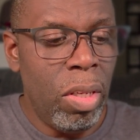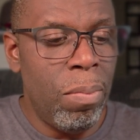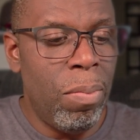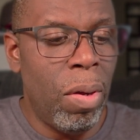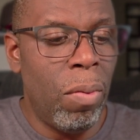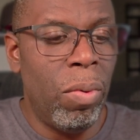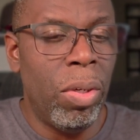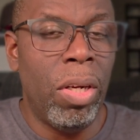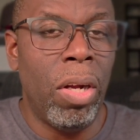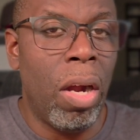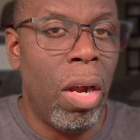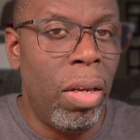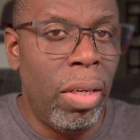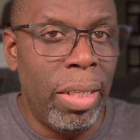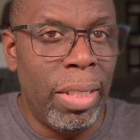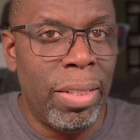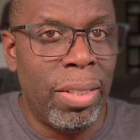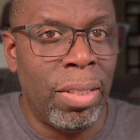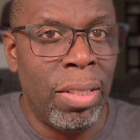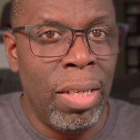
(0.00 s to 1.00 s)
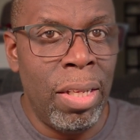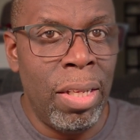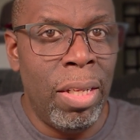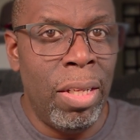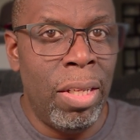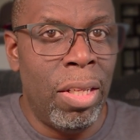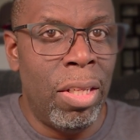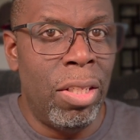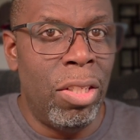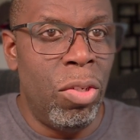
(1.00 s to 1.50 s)
But regardless,
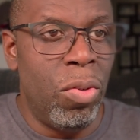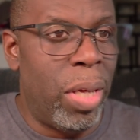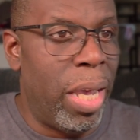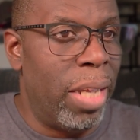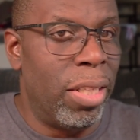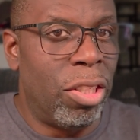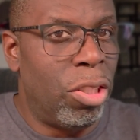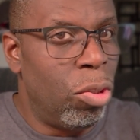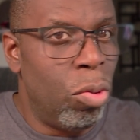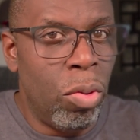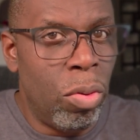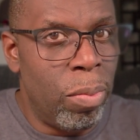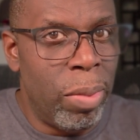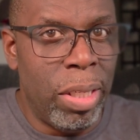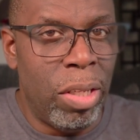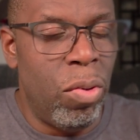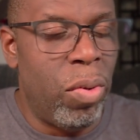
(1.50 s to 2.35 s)
you can't sue them.